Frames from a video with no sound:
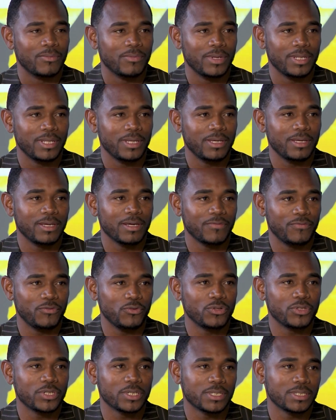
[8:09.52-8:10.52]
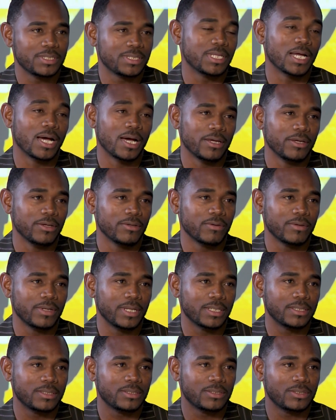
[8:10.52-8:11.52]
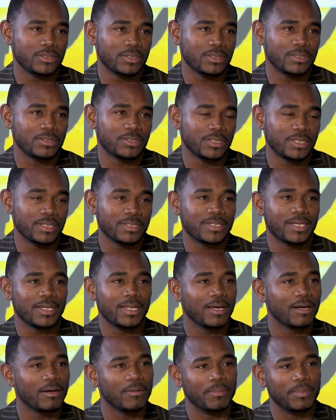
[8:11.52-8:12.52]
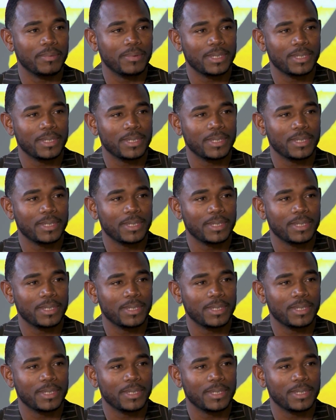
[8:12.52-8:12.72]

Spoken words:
really a future star, you know, that she needs that help.